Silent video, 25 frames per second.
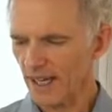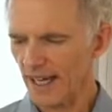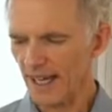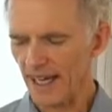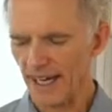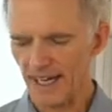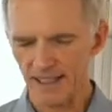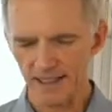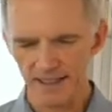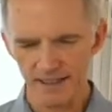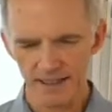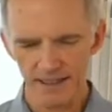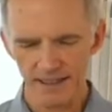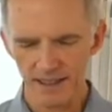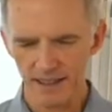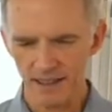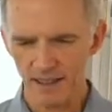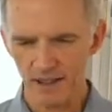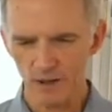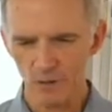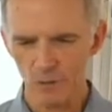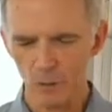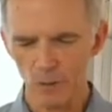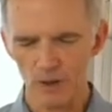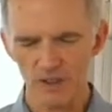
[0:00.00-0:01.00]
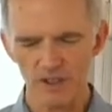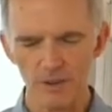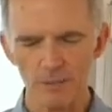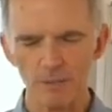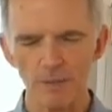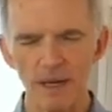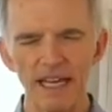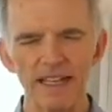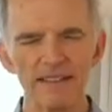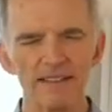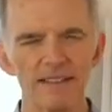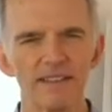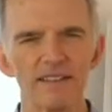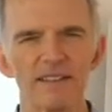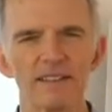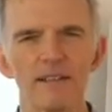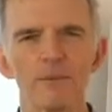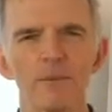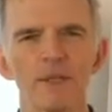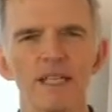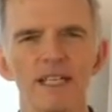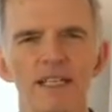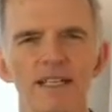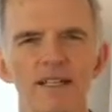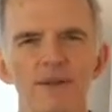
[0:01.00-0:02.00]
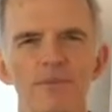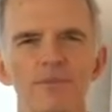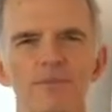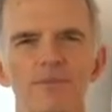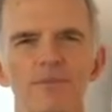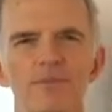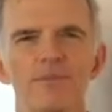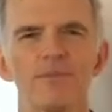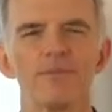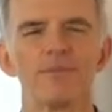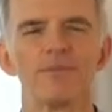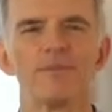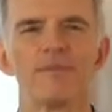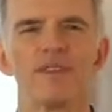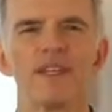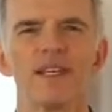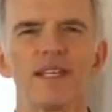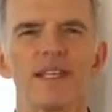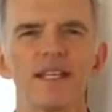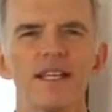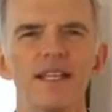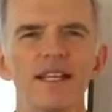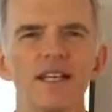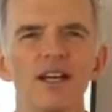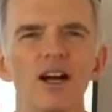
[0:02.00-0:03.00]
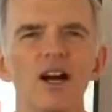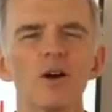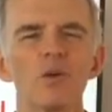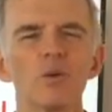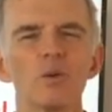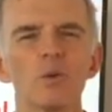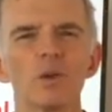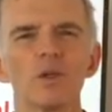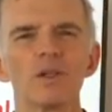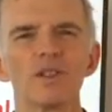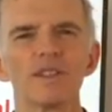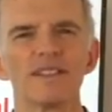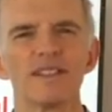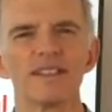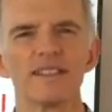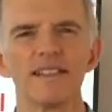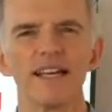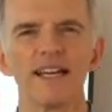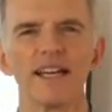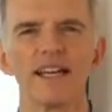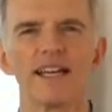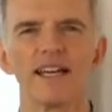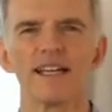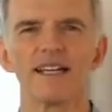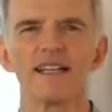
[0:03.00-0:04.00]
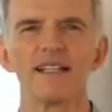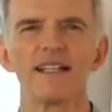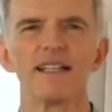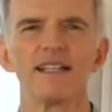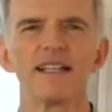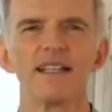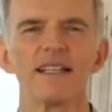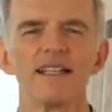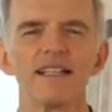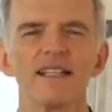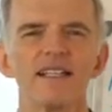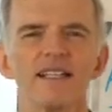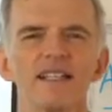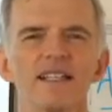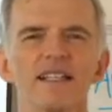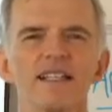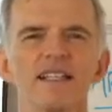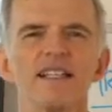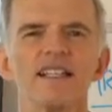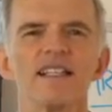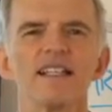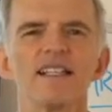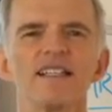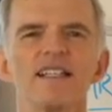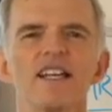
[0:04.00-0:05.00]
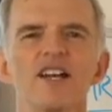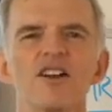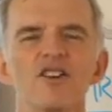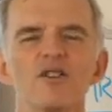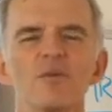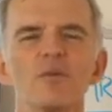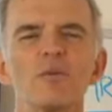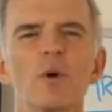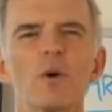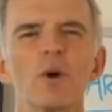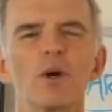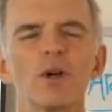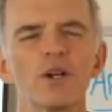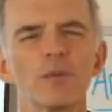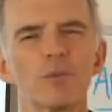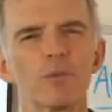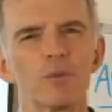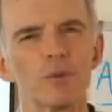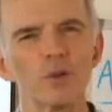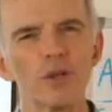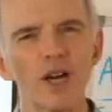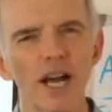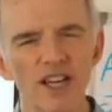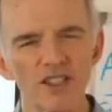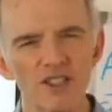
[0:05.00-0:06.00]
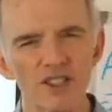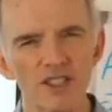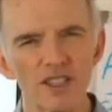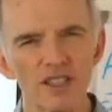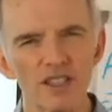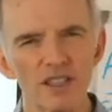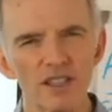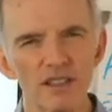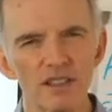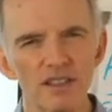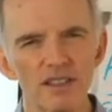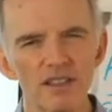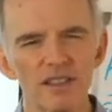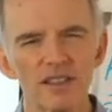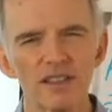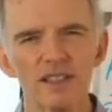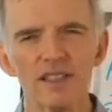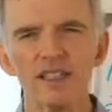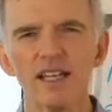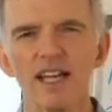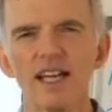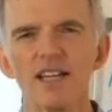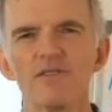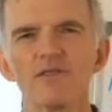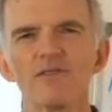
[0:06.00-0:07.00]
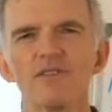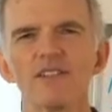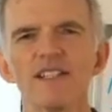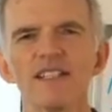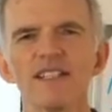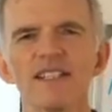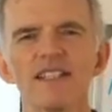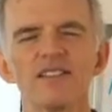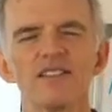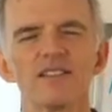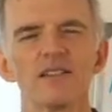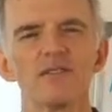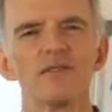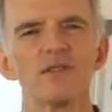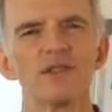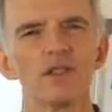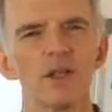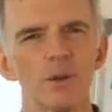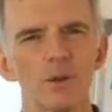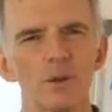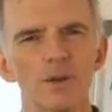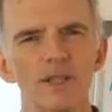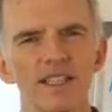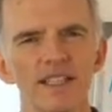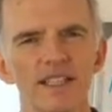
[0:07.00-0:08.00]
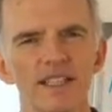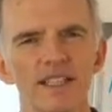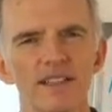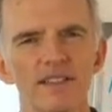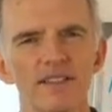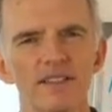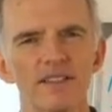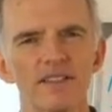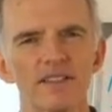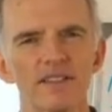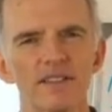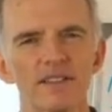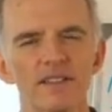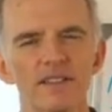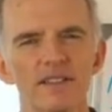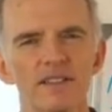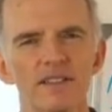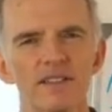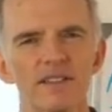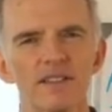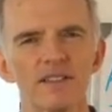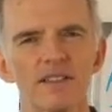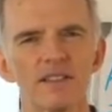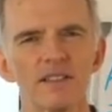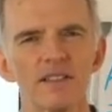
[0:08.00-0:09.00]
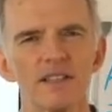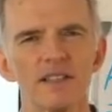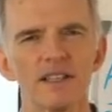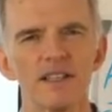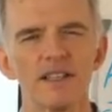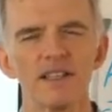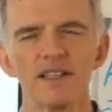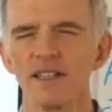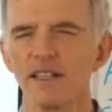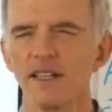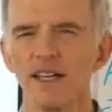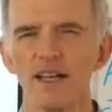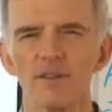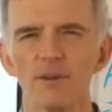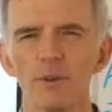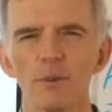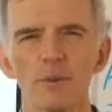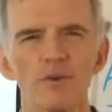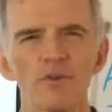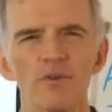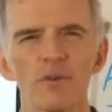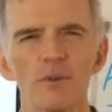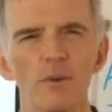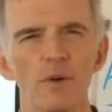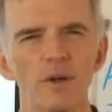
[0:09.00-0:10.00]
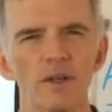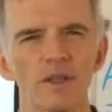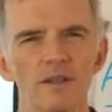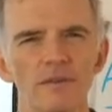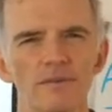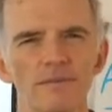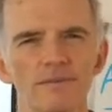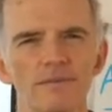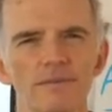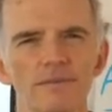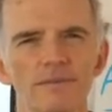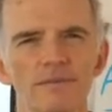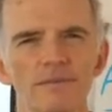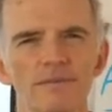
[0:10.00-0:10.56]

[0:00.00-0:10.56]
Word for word: And what's amazing to me in our world today, there's more depression and feelings of loneliness than ever before,